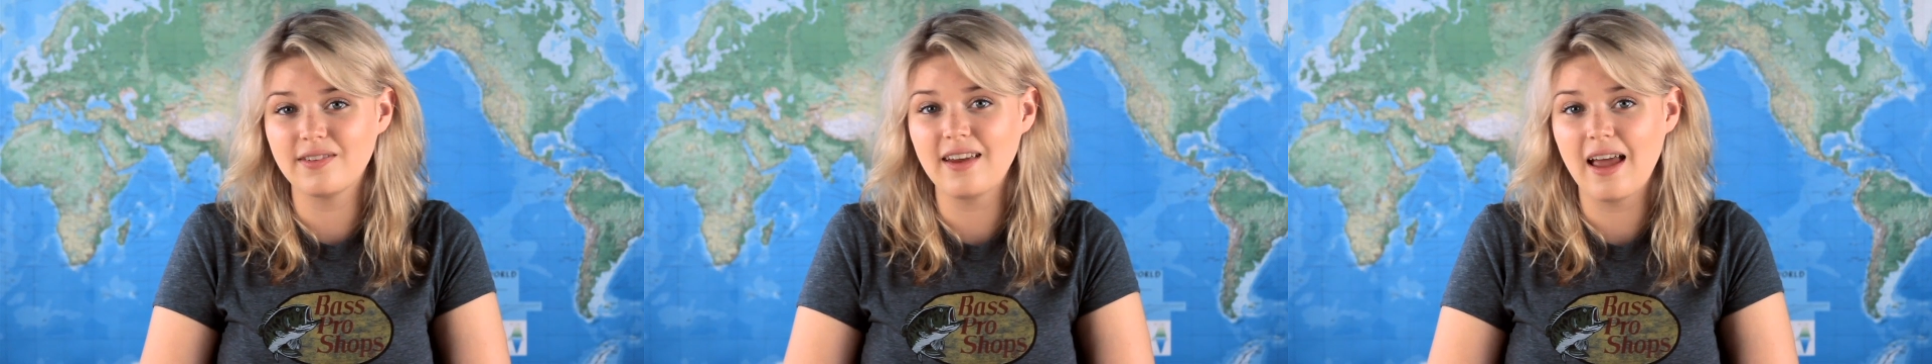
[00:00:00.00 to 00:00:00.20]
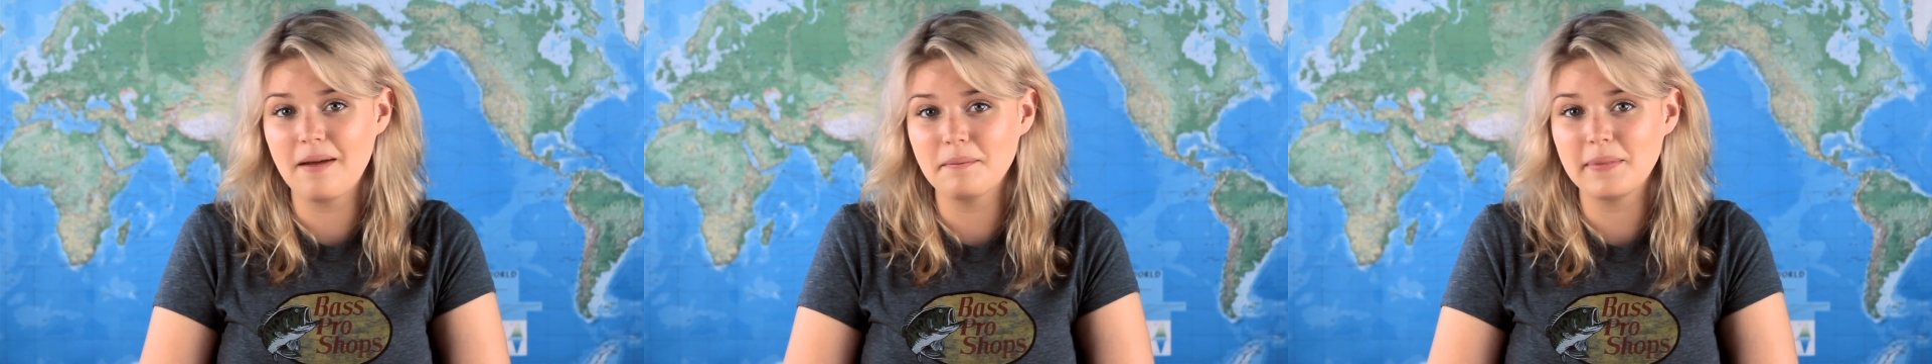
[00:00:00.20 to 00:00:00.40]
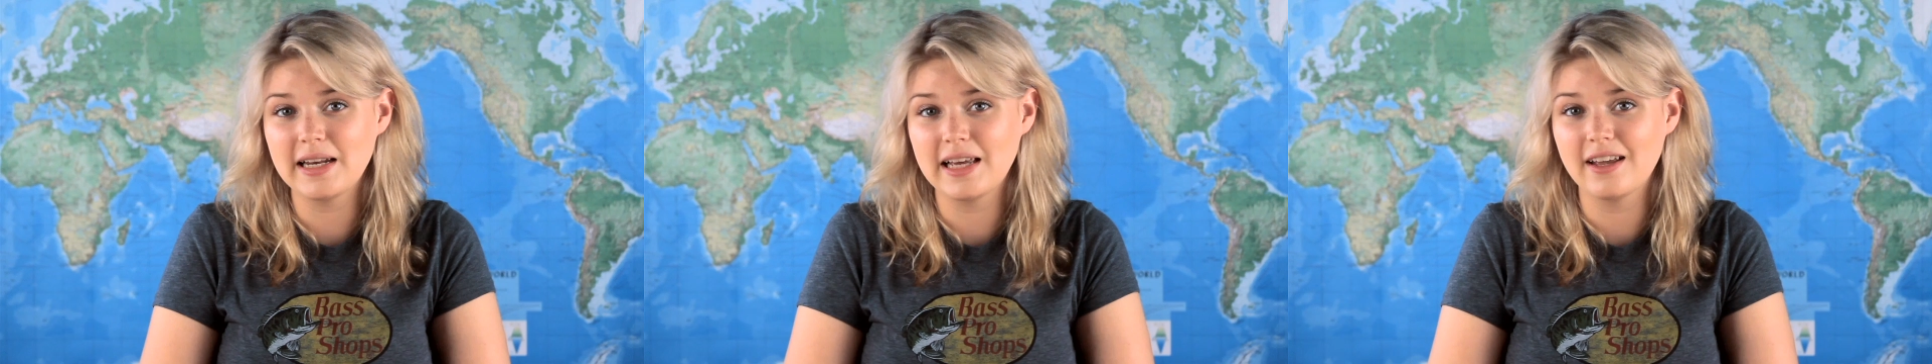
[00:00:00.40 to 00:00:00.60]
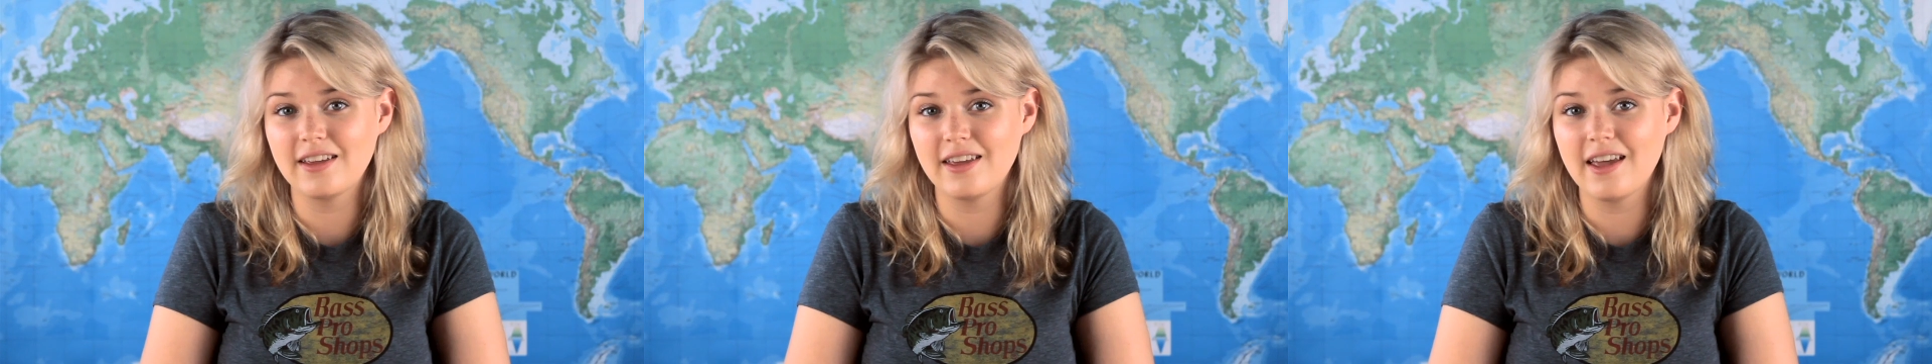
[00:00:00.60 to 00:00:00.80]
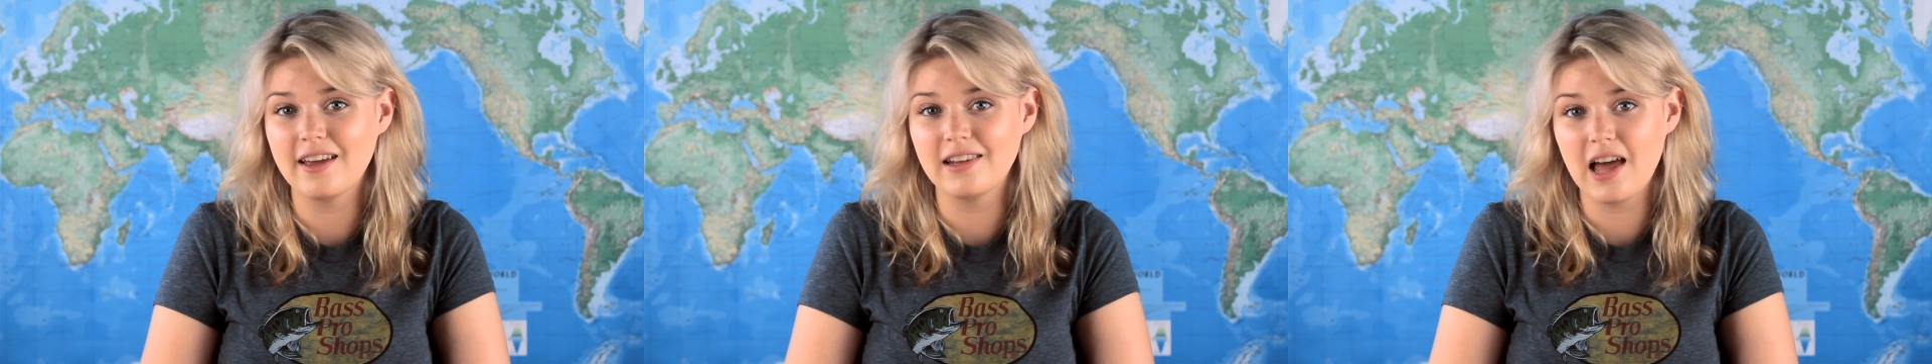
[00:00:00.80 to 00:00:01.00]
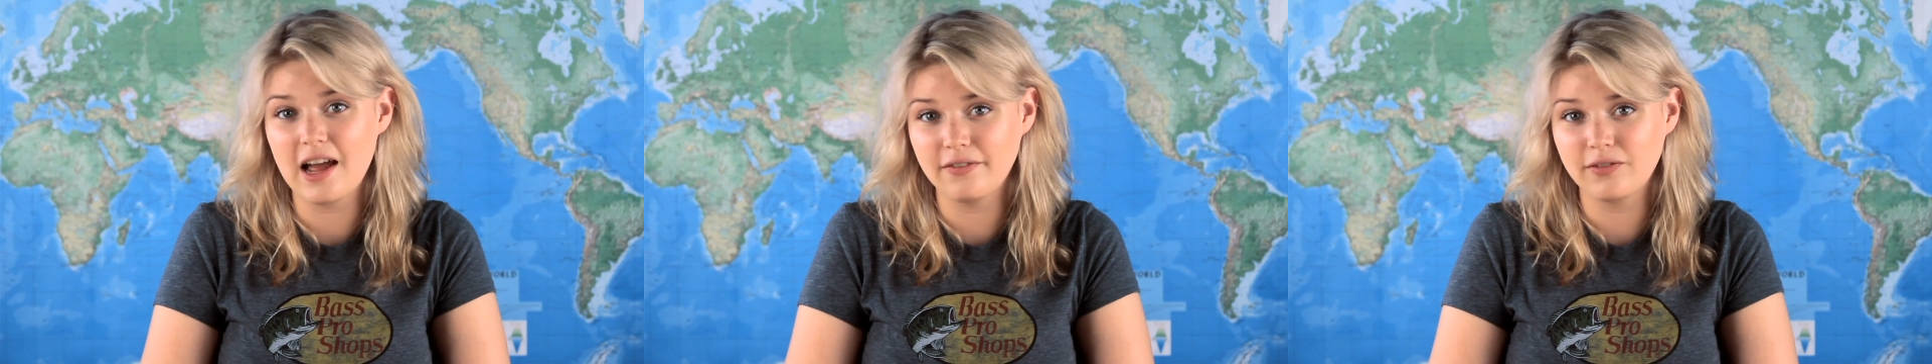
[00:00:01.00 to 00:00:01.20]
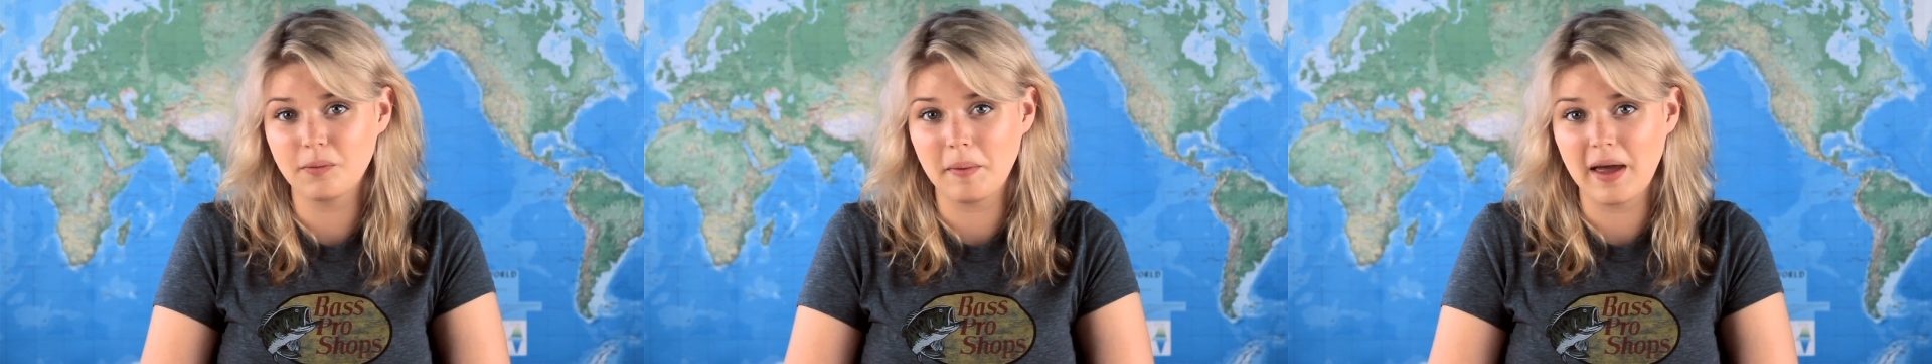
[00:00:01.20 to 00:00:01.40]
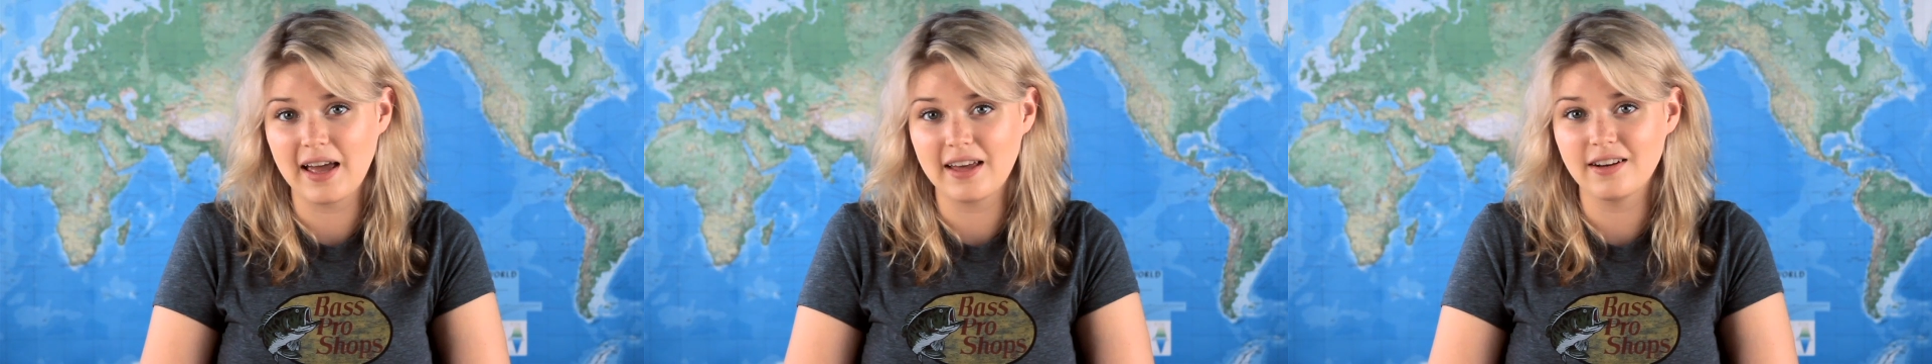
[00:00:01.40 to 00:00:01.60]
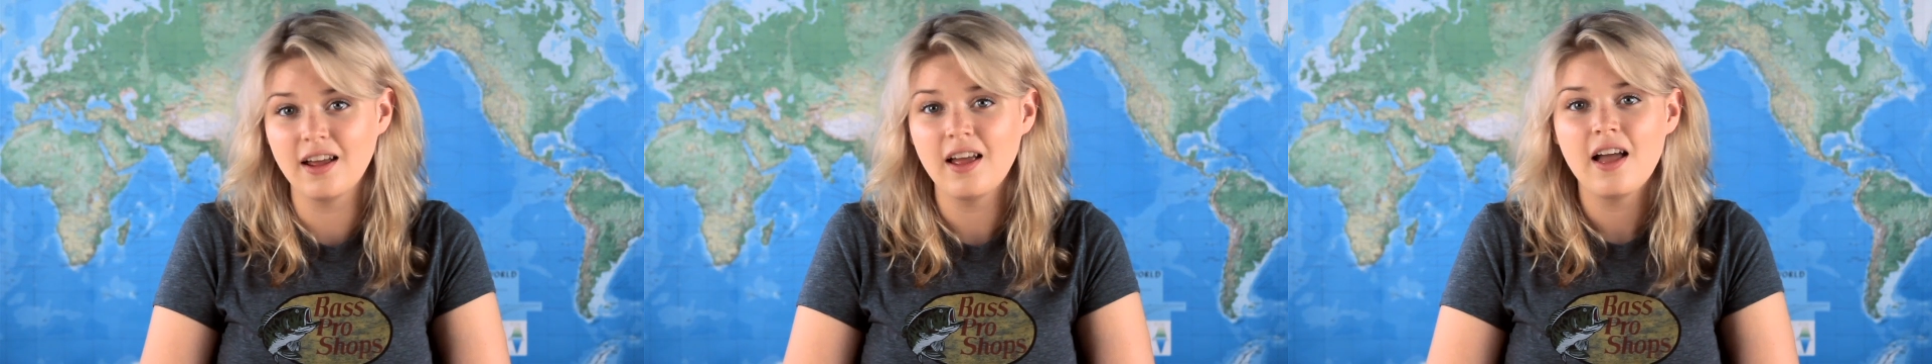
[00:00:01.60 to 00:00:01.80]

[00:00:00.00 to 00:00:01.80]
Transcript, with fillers: 10 billion year lifespan,